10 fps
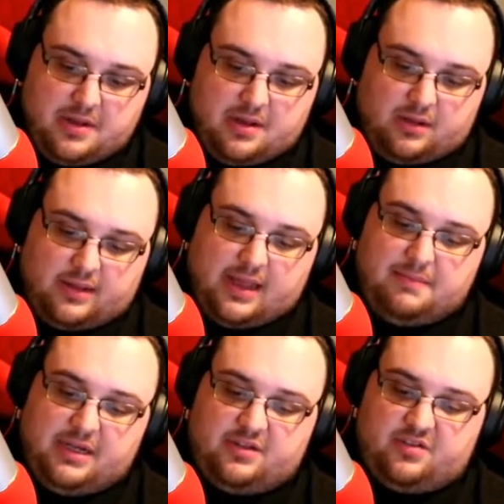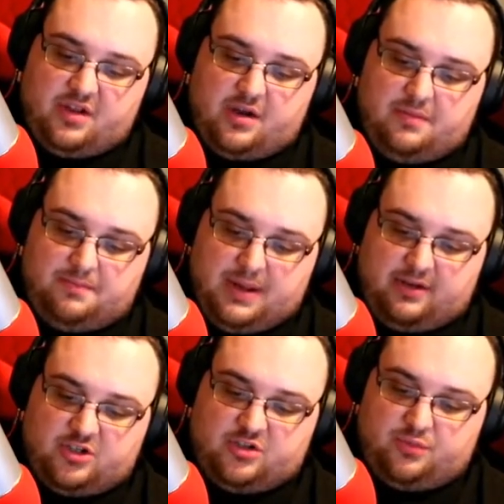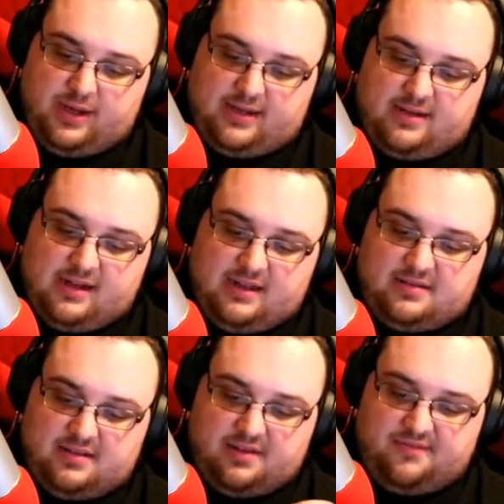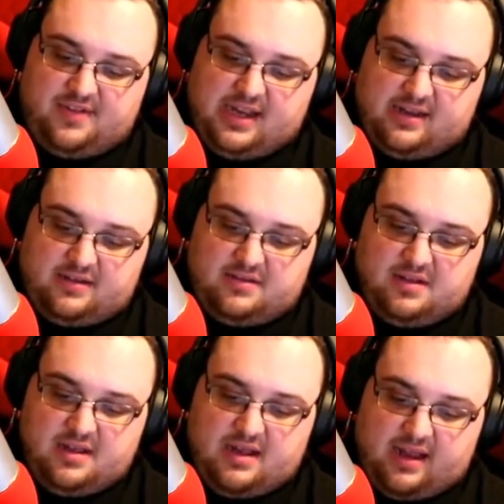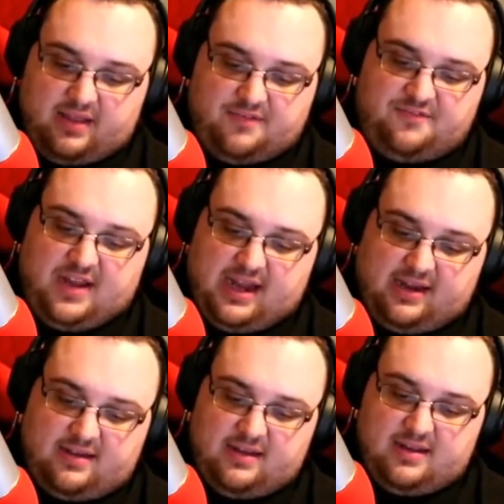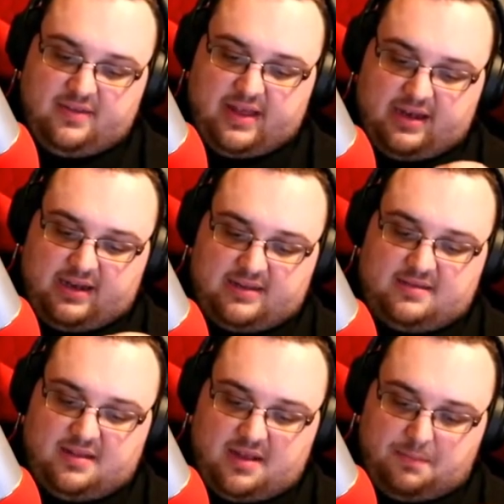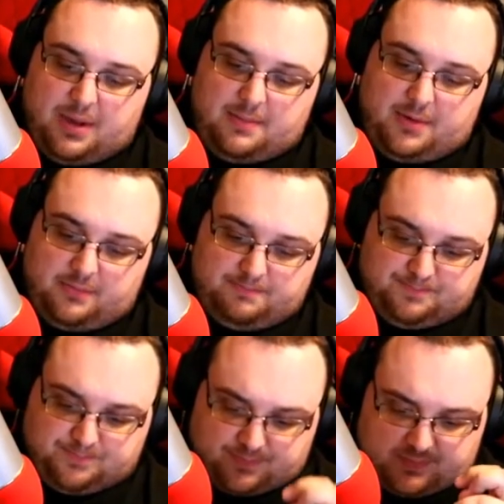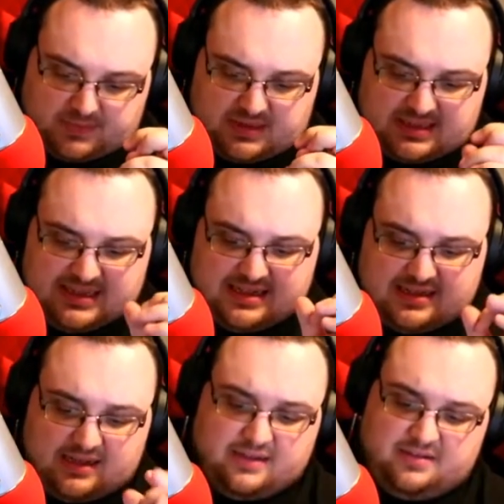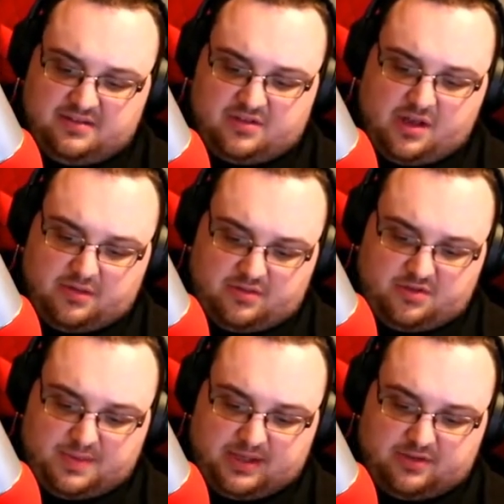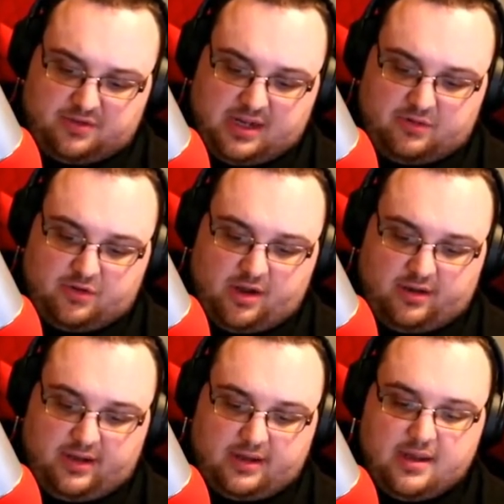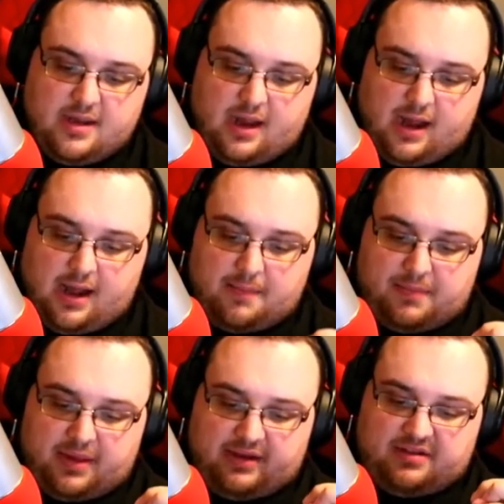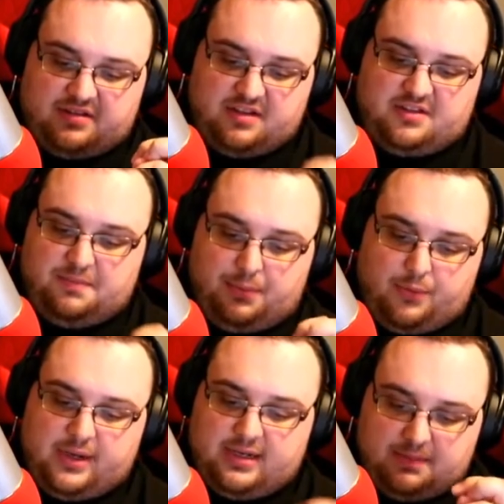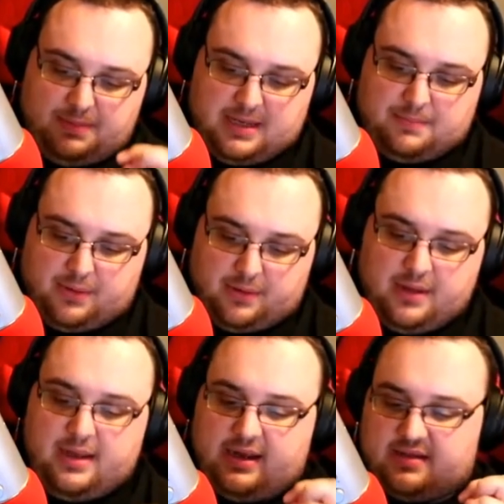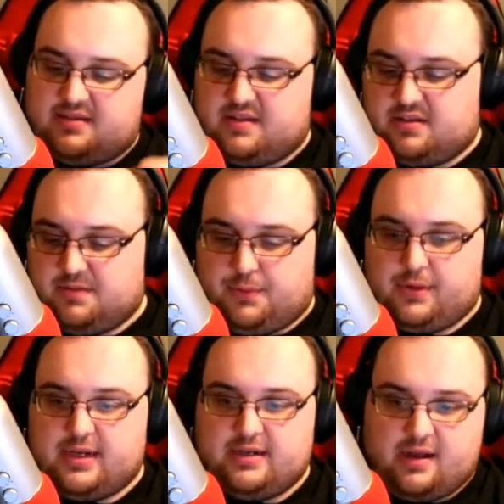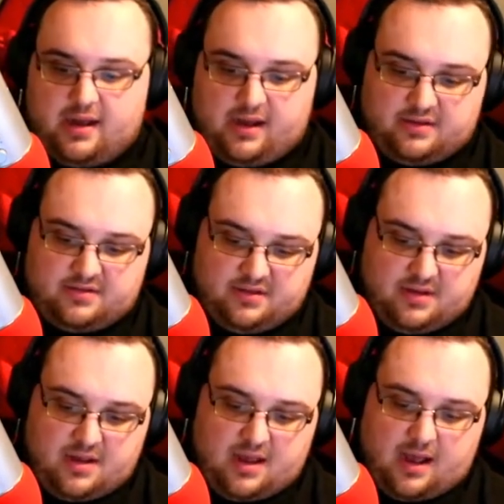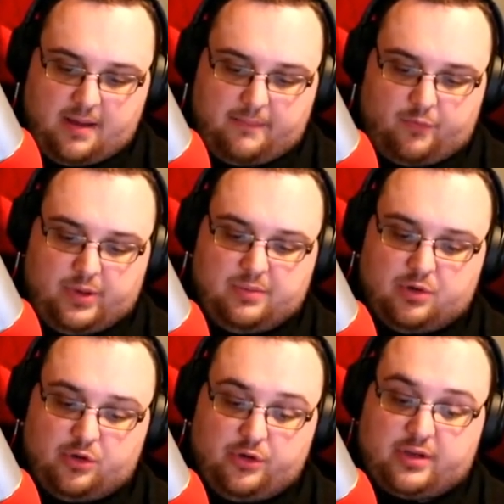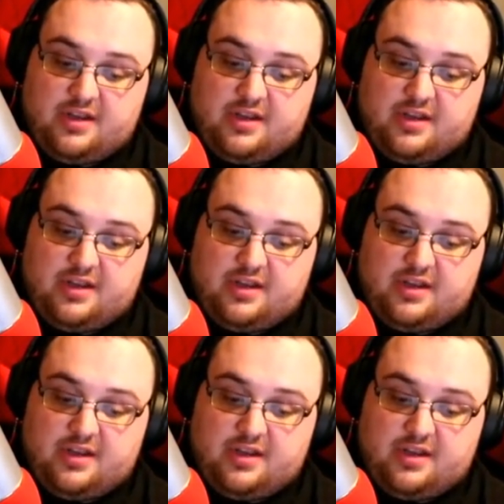Let me start by just recognizing the fans and the fact that it's a bummer. And this is all Spencer now talking. It is disappointing to people. It's disappointing to us. We were looking